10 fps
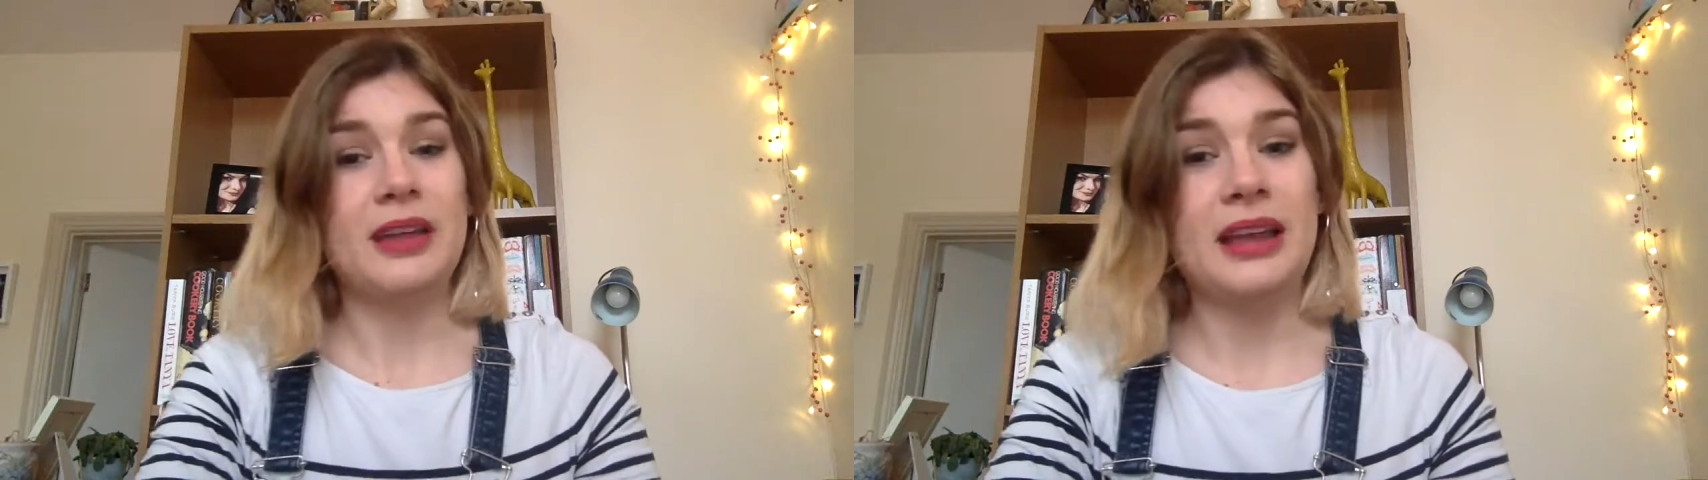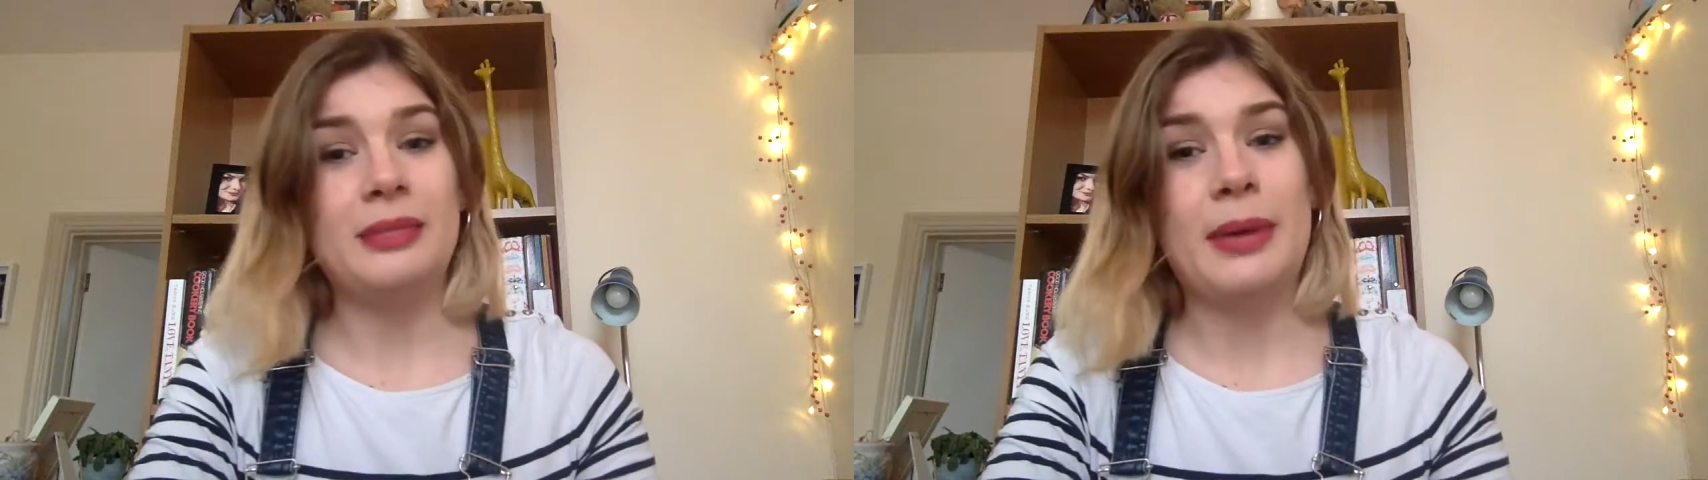
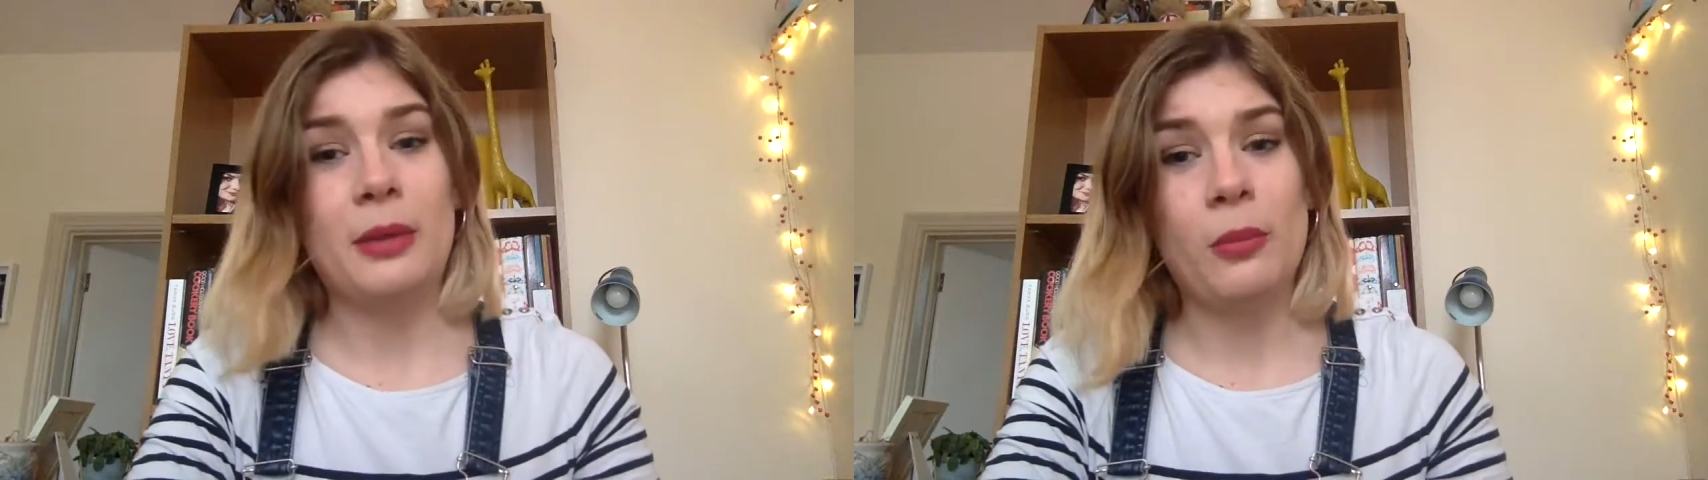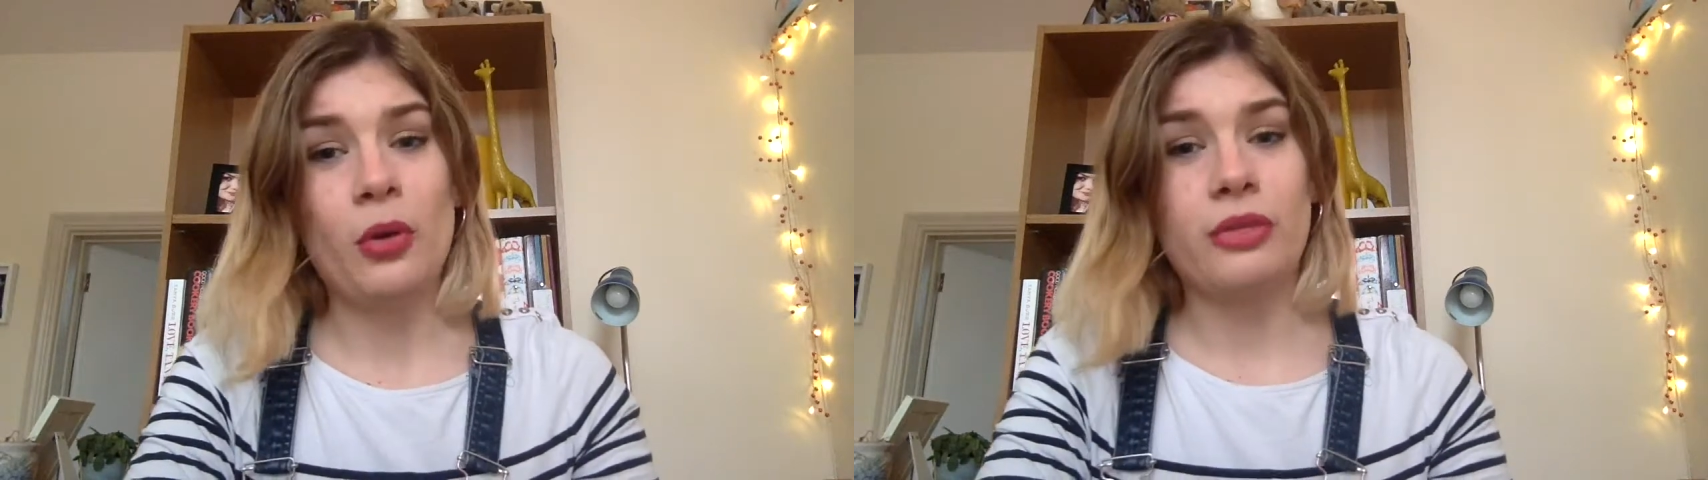and
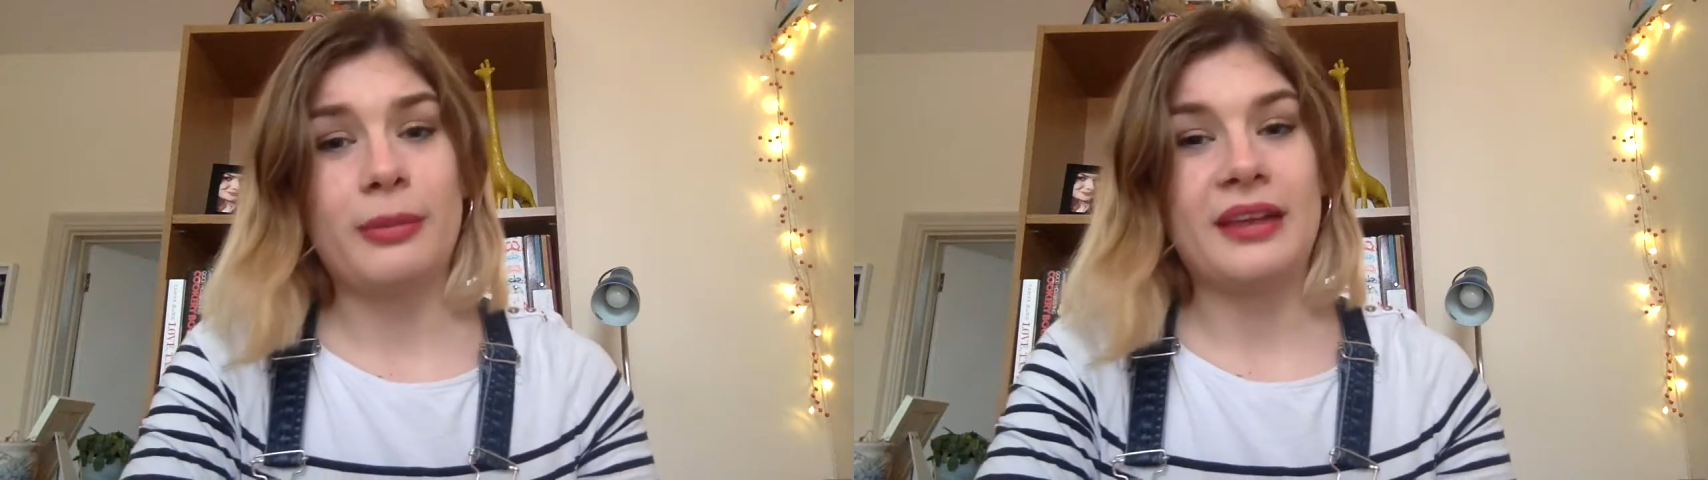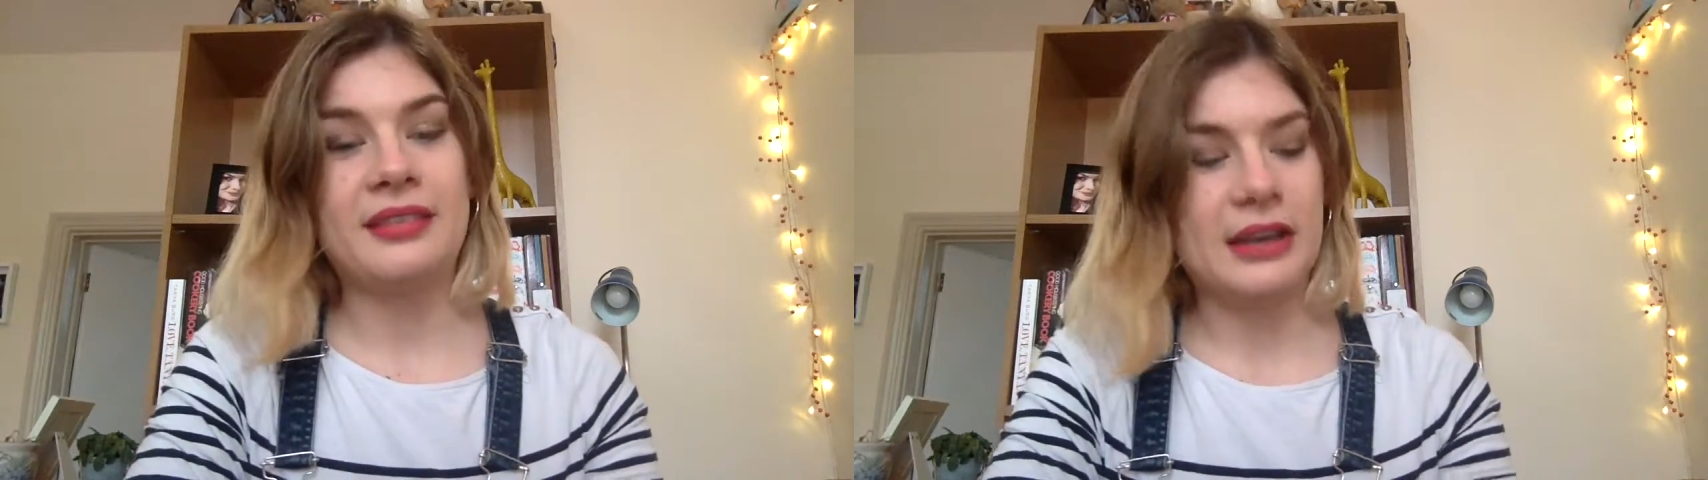me- more the
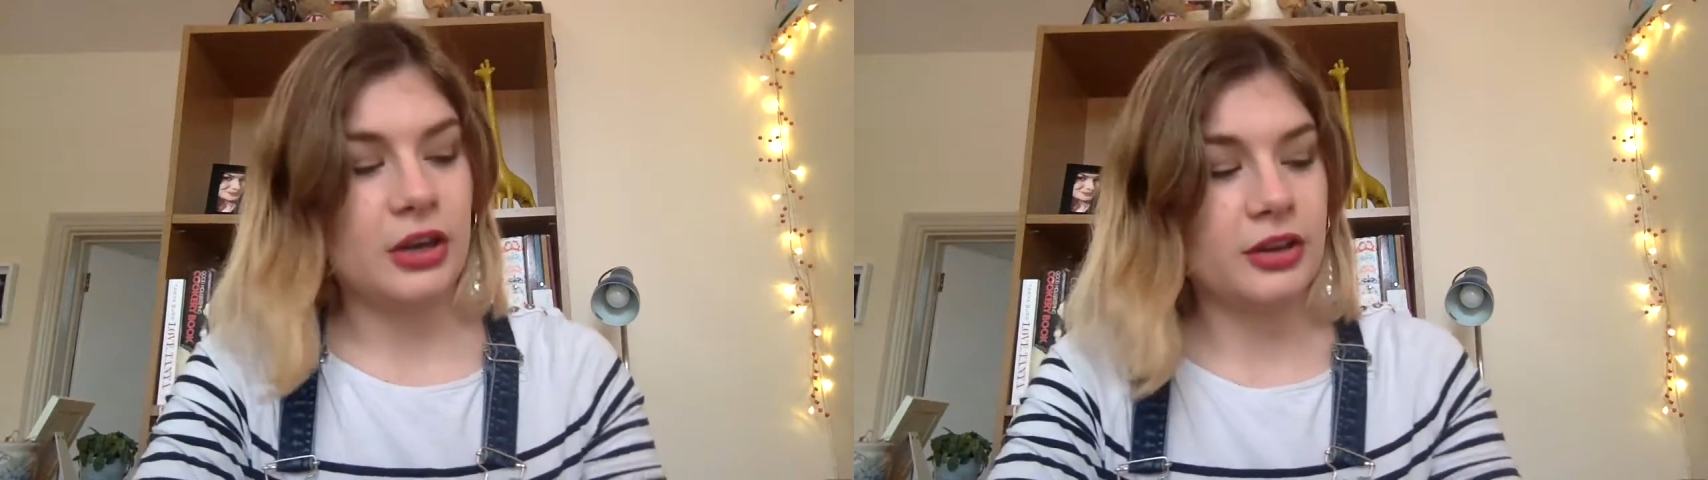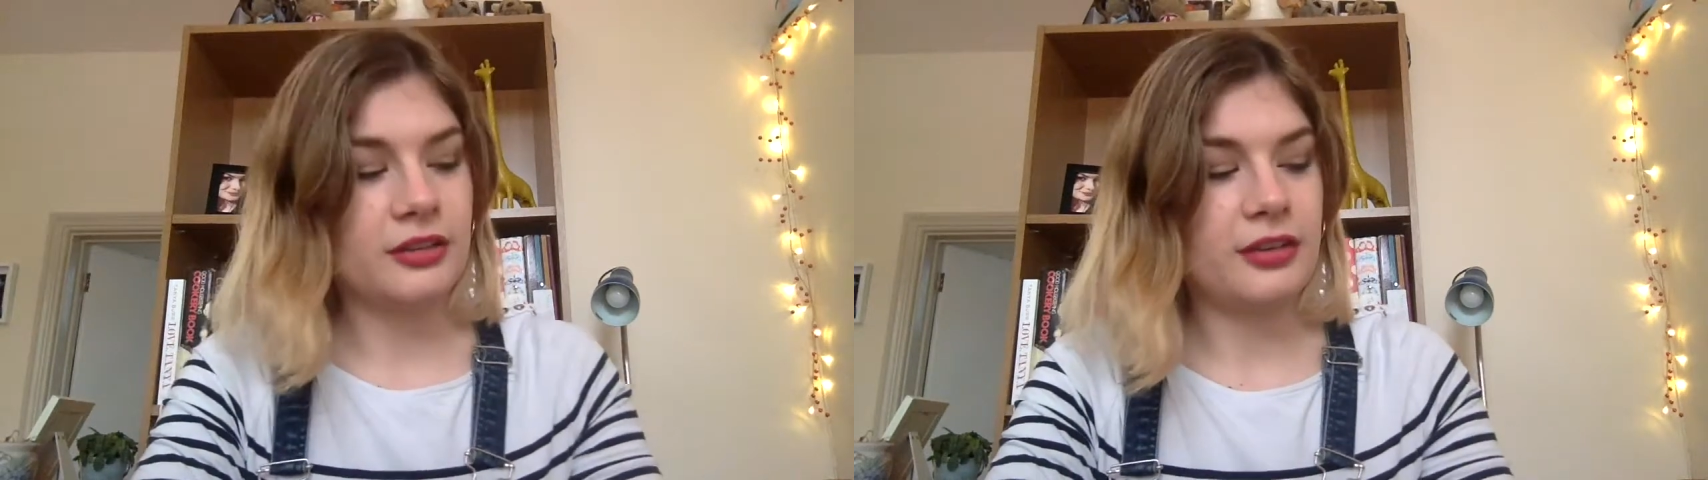messy look.